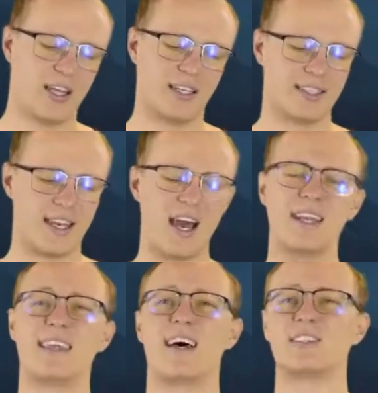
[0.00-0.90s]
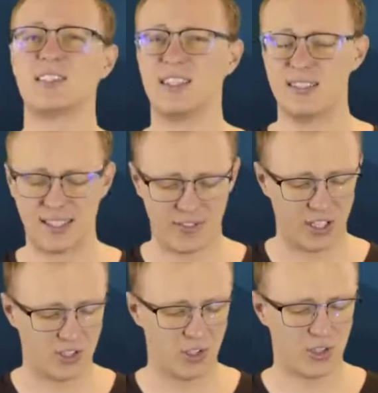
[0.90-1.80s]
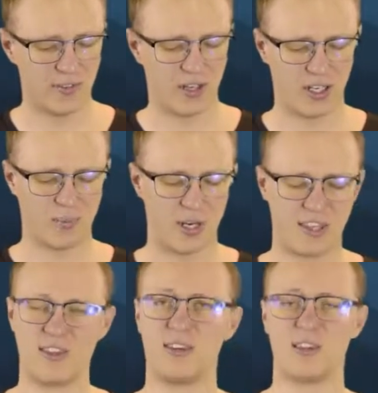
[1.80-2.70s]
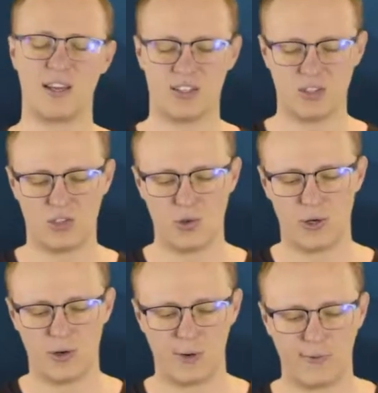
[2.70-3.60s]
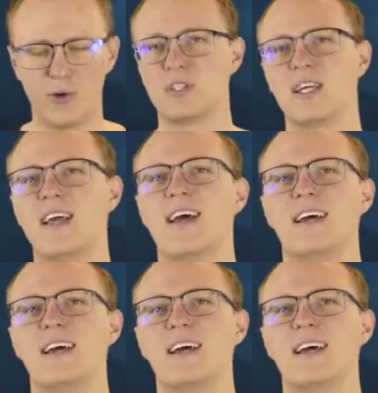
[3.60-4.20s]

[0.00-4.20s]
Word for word: is 9,072 divided by 30,240